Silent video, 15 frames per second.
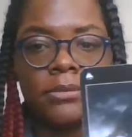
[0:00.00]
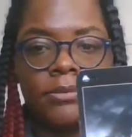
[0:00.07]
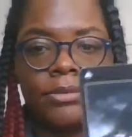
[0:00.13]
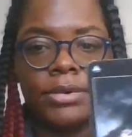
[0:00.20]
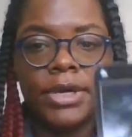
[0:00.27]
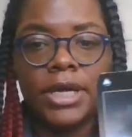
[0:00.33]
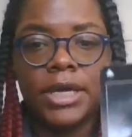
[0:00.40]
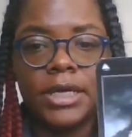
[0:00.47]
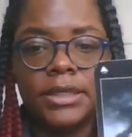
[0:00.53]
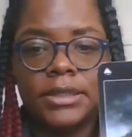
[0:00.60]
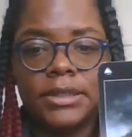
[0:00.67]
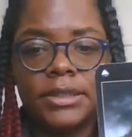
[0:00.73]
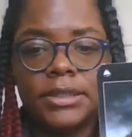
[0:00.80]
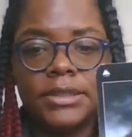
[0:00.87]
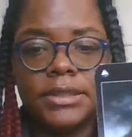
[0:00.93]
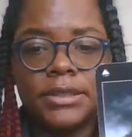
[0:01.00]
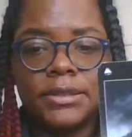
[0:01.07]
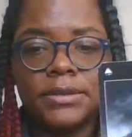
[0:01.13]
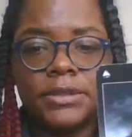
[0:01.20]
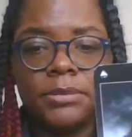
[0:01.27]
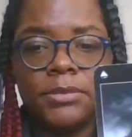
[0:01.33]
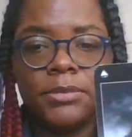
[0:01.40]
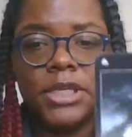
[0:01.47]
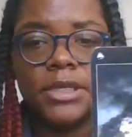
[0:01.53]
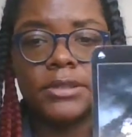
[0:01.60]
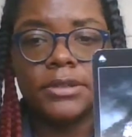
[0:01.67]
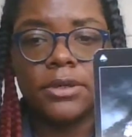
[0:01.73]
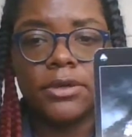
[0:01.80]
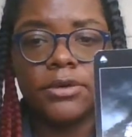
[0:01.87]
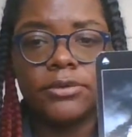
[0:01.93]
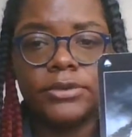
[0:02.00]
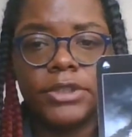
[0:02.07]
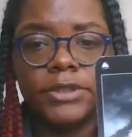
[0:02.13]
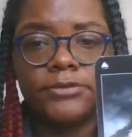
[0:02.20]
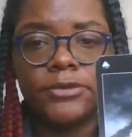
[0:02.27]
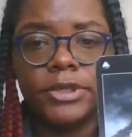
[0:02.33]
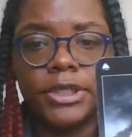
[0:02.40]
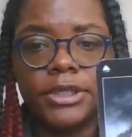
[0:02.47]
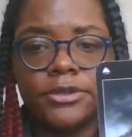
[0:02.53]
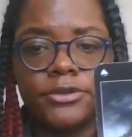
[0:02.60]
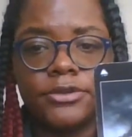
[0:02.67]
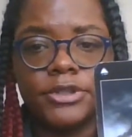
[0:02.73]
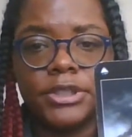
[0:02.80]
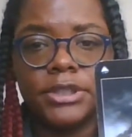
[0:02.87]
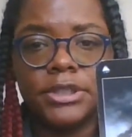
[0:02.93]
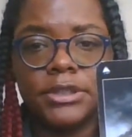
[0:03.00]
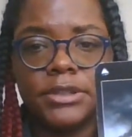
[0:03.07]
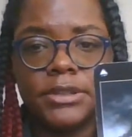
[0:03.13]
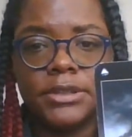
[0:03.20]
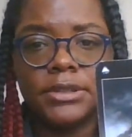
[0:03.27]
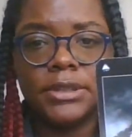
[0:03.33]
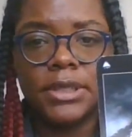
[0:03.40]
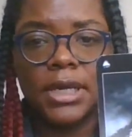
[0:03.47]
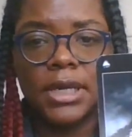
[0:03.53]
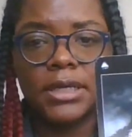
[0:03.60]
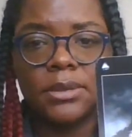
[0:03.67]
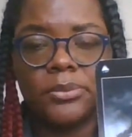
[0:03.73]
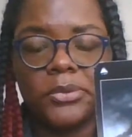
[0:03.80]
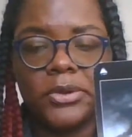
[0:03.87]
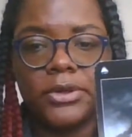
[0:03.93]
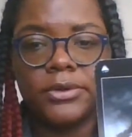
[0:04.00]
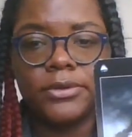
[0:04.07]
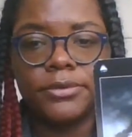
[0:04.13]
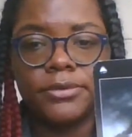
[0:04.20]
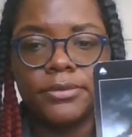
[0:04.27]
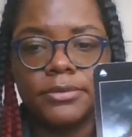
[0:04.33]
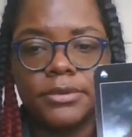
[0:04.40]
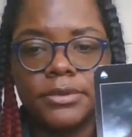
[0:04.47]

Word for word: But this is, to me, is a whole different energy. This is the Nine of Pentacles.